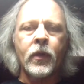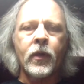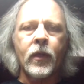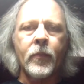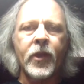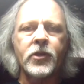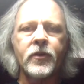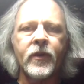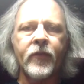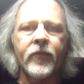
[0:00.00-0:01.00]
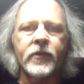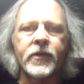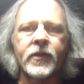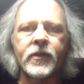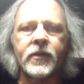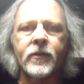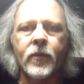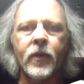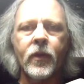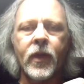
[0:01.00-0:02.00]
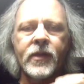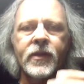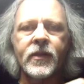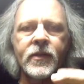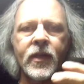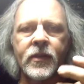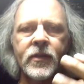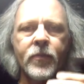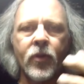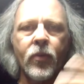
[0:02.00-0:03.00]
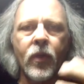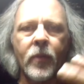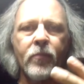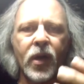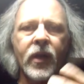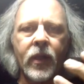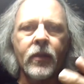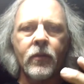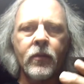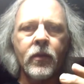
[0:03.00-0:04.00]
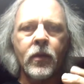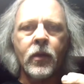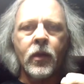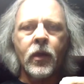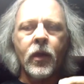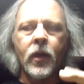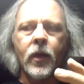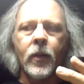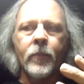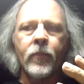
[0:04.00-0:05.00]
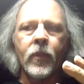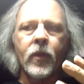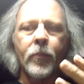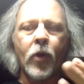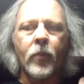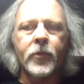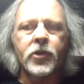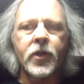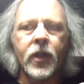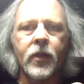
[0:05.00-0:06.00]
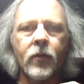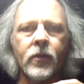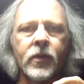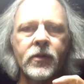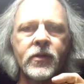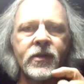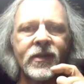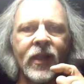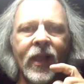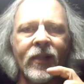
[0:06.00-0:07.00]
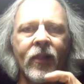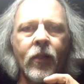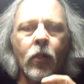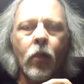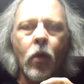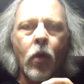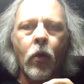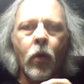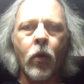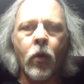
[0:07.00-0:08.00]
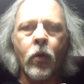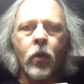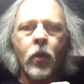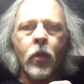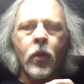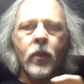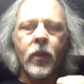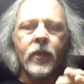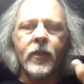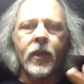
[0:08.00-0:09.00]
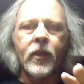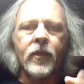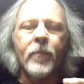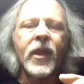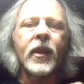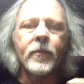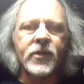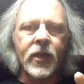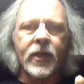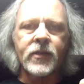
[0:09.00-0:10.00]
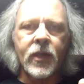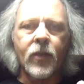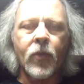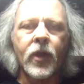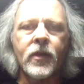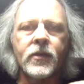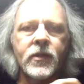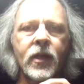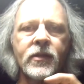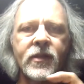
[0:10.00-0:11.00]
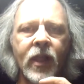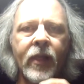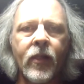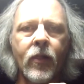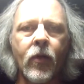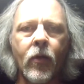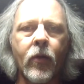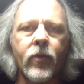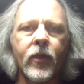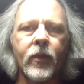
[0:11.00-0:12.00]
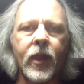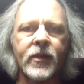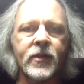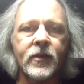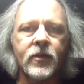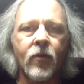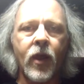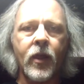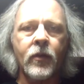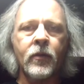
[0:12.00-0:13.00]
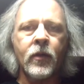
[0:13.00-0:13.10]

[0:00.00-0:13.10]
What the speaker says: Now the major difference is Estaz tends to be really buggy. The Palmer Chenille is slightly longer, in the medium size anyway, is slightly longer than the Estaz Grande.